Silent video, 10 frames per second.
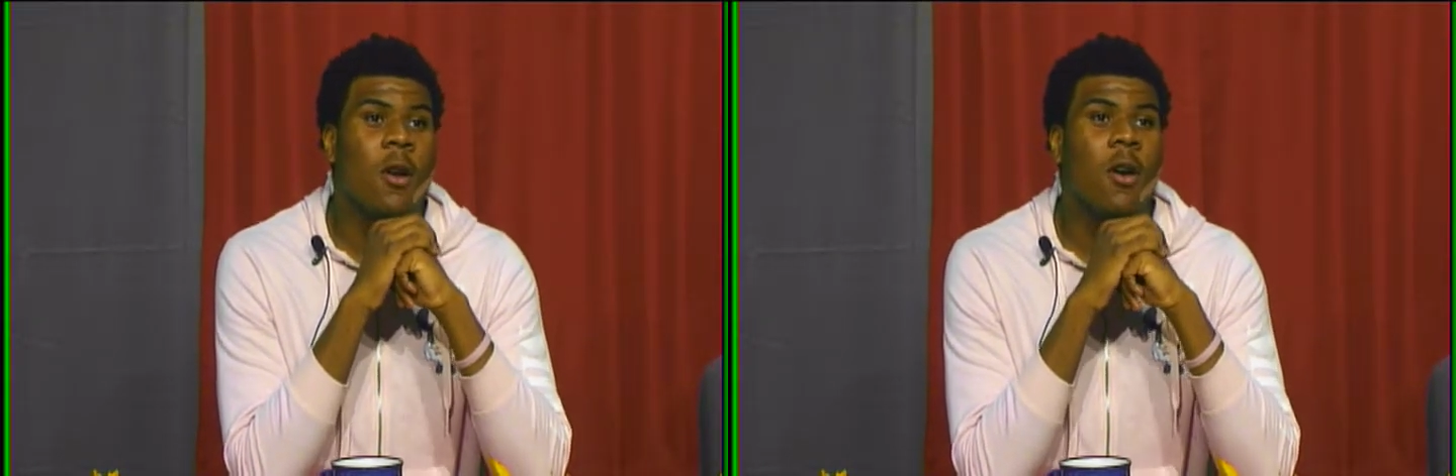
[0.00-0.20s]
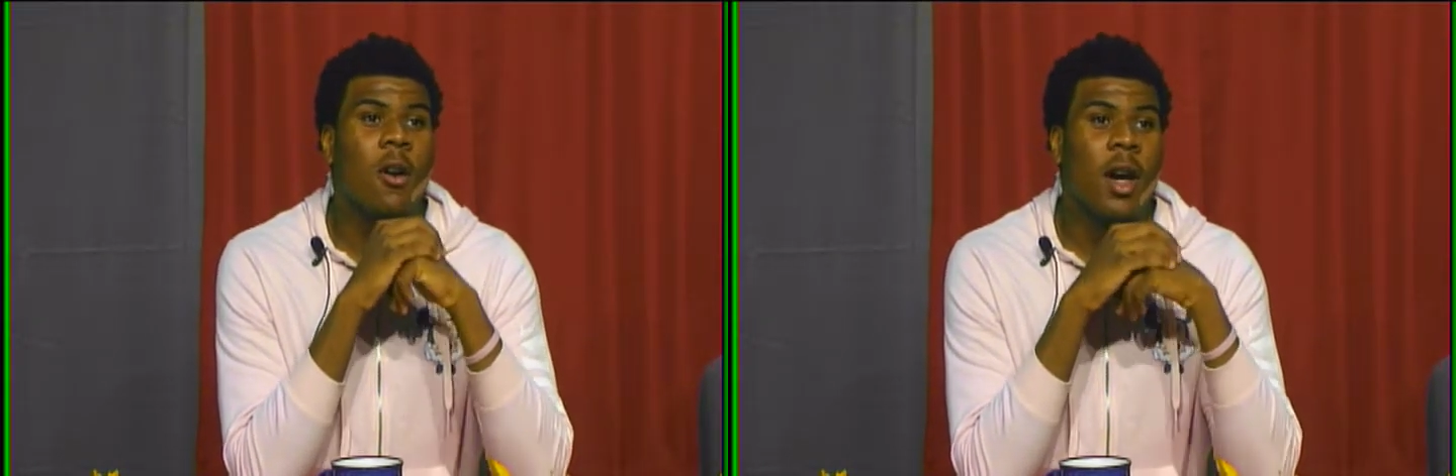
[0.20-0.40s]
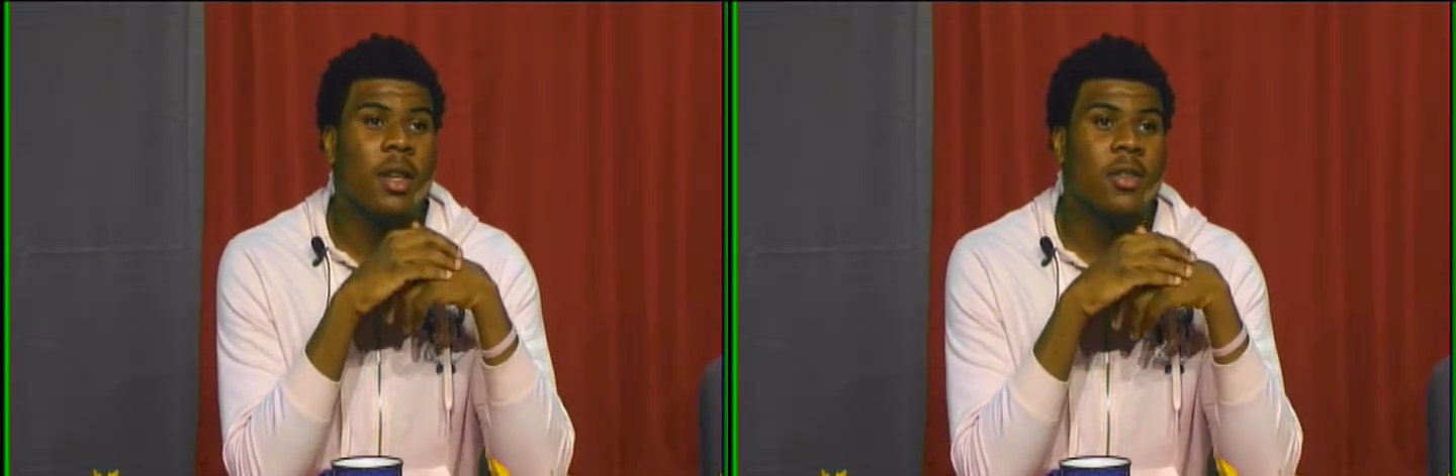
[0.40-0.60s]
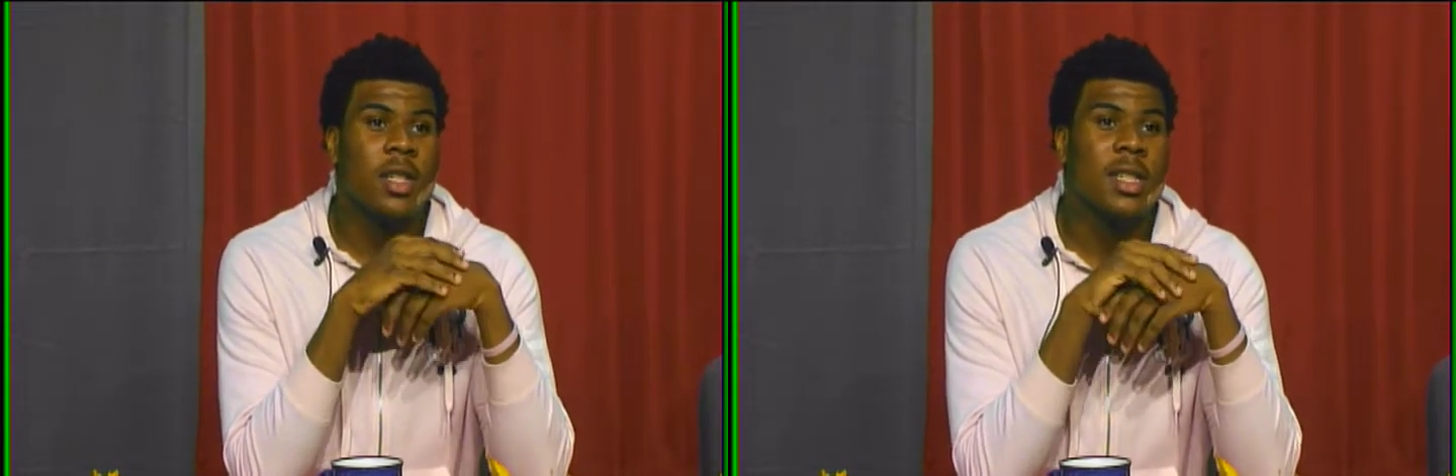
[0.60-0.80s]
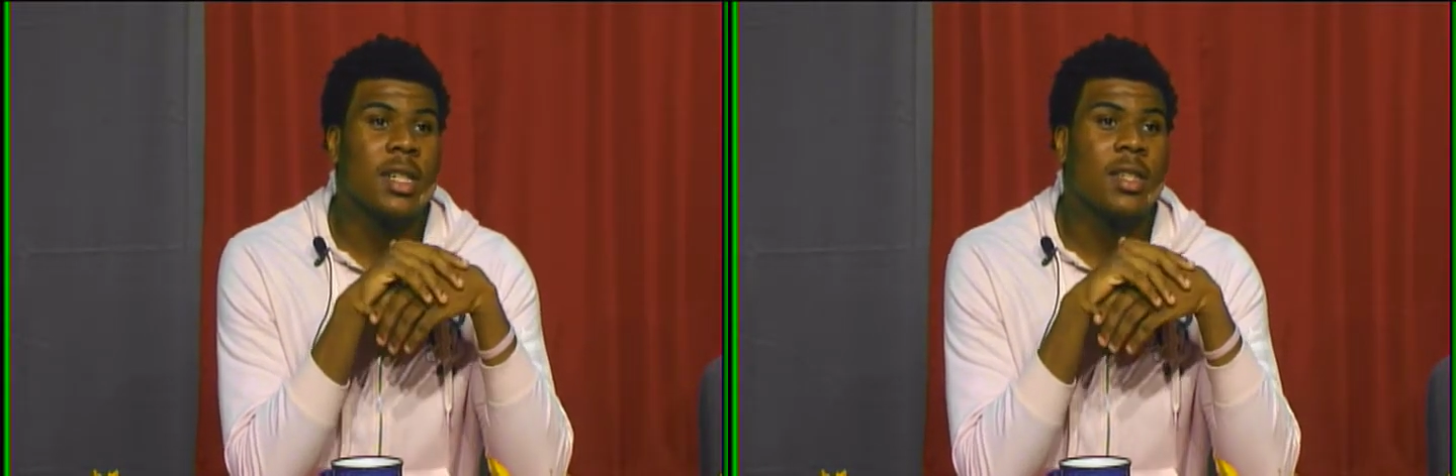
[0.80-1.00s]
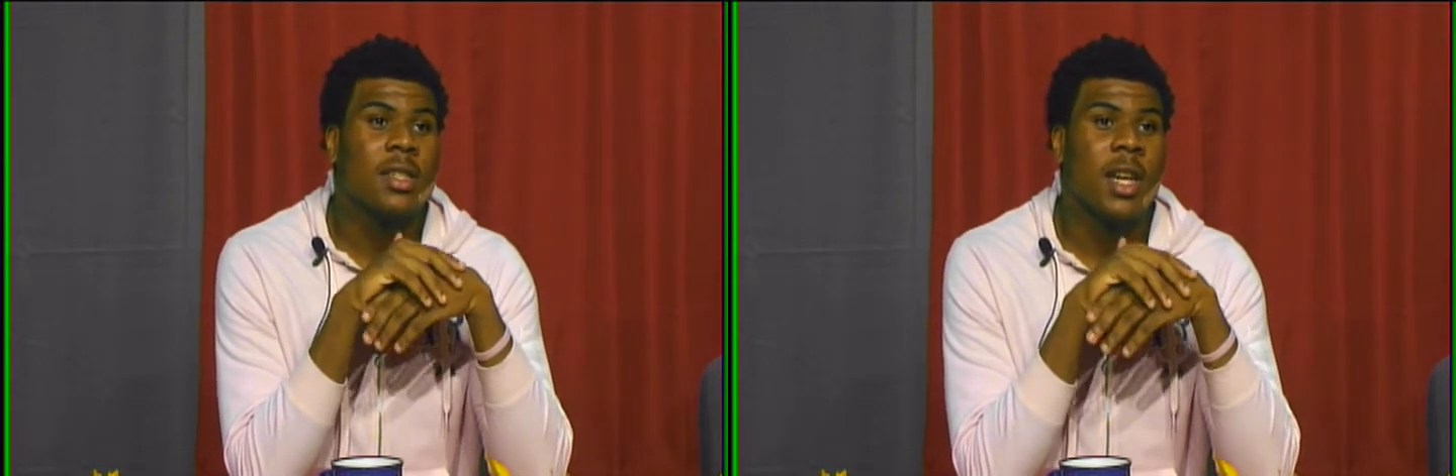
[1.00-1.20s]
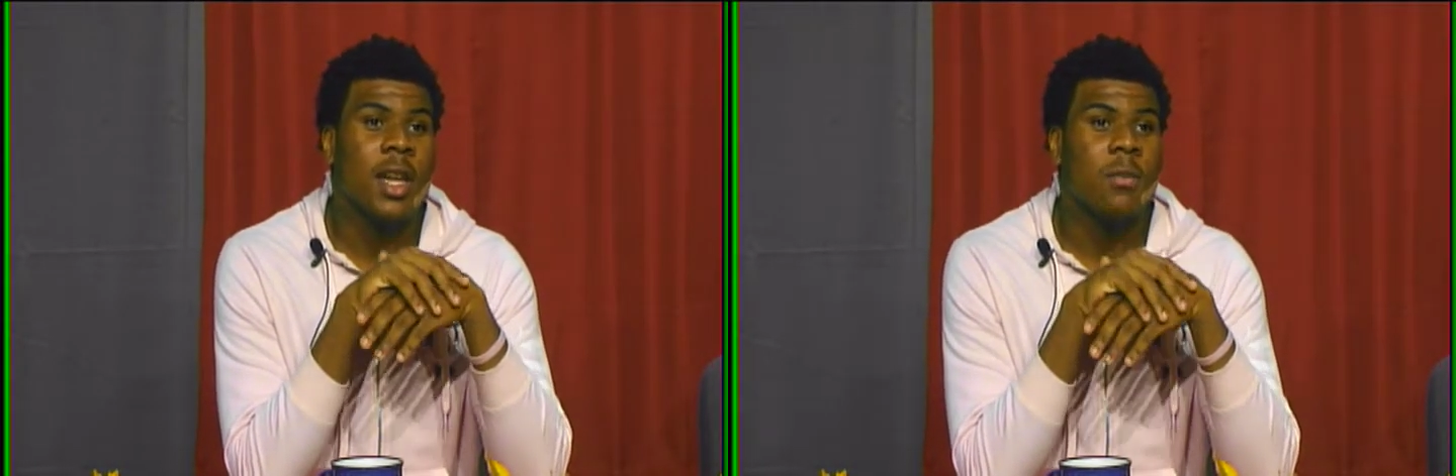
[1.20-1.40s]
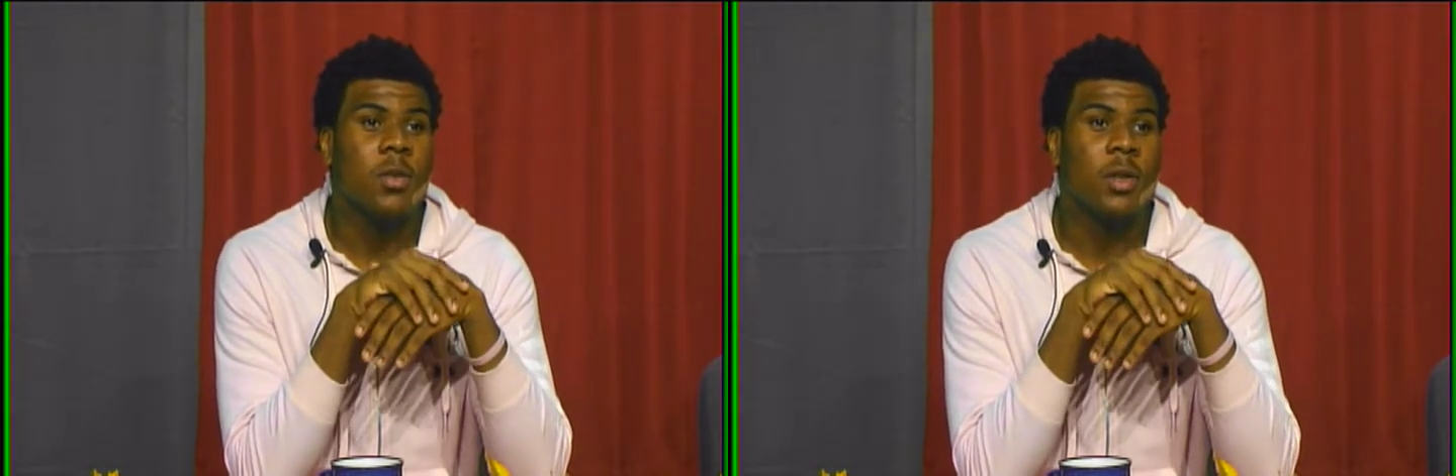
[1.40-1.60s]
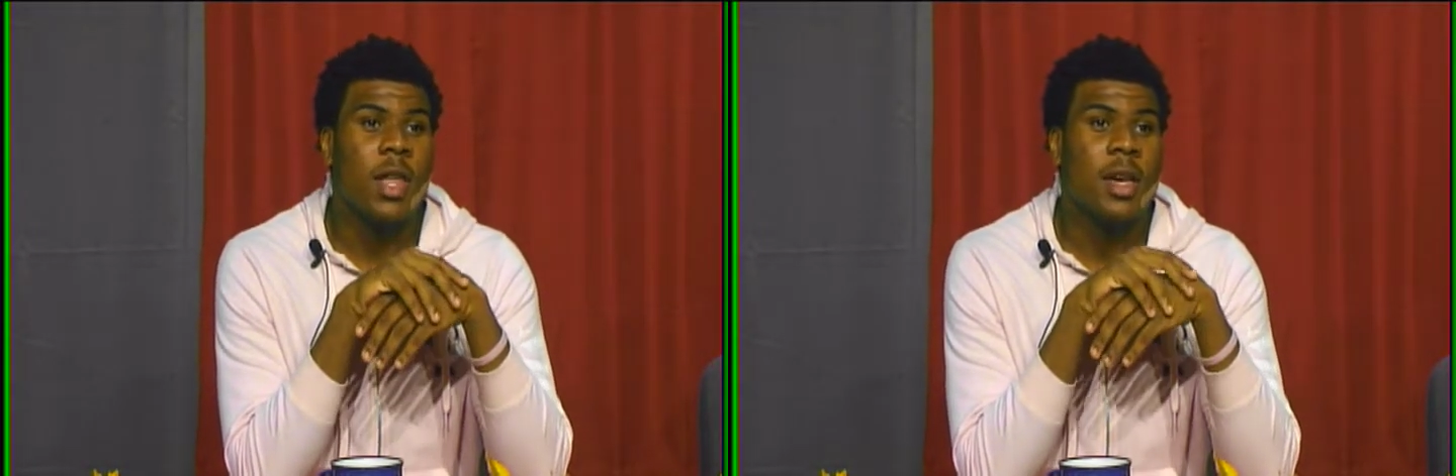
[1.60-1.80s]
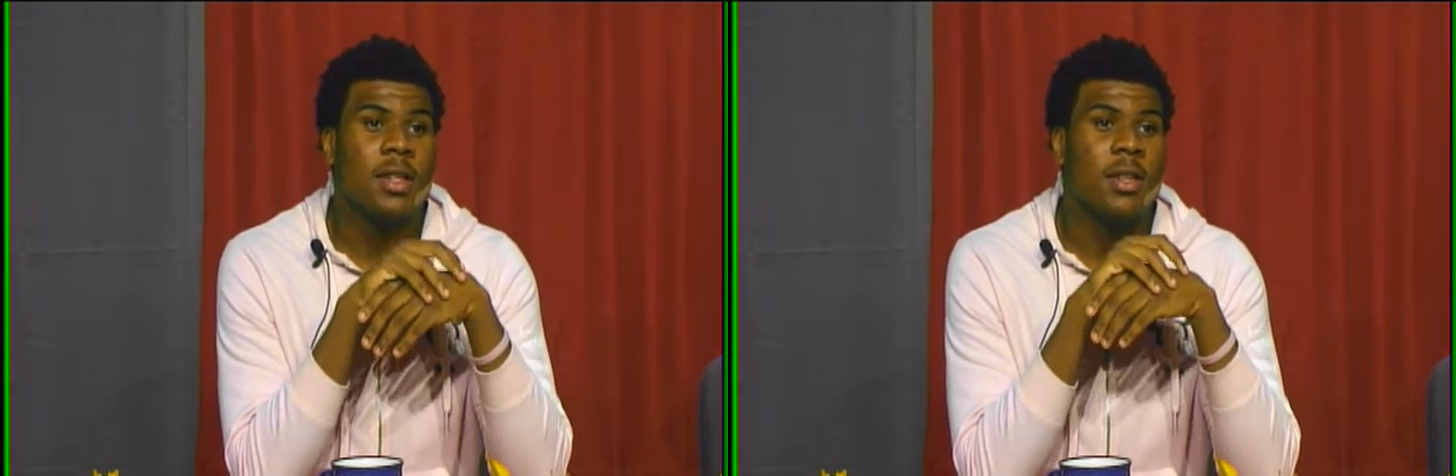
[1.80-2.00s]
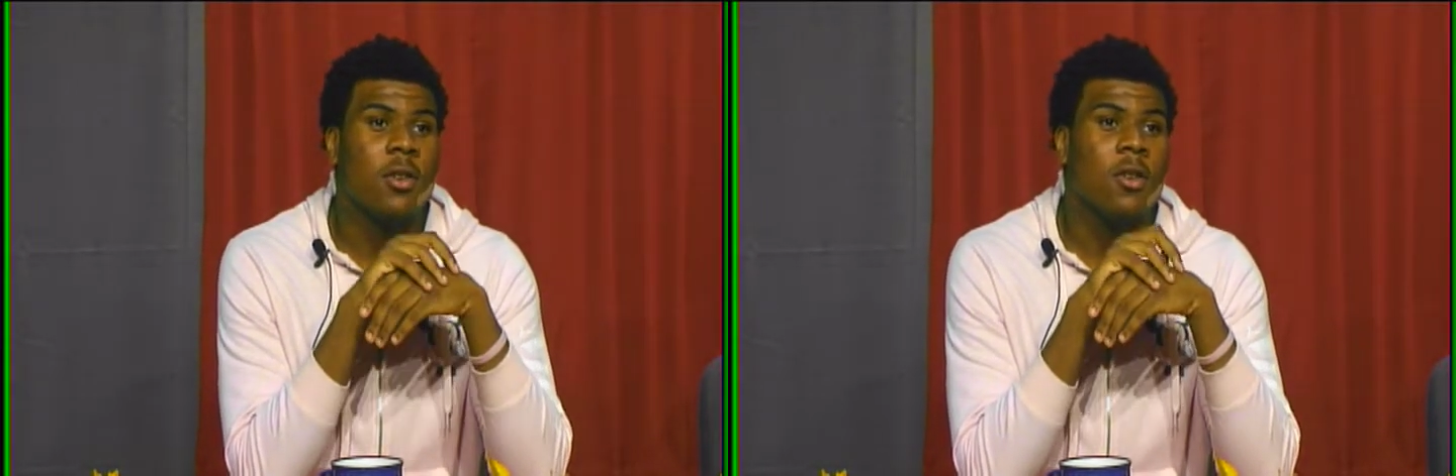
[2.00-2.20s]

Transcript: All actors can take this time to relax at